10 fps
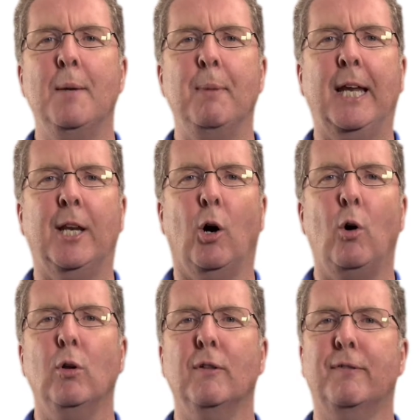eliminate
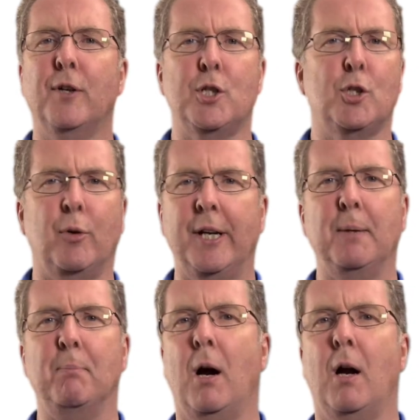all the frustrating
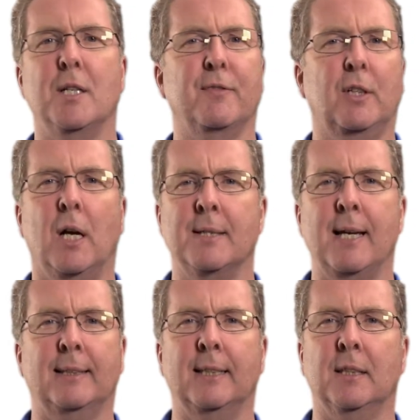parts of
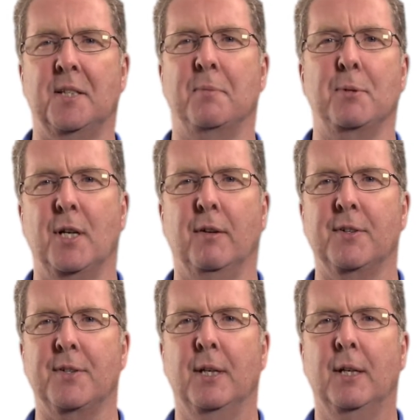contacting customer service.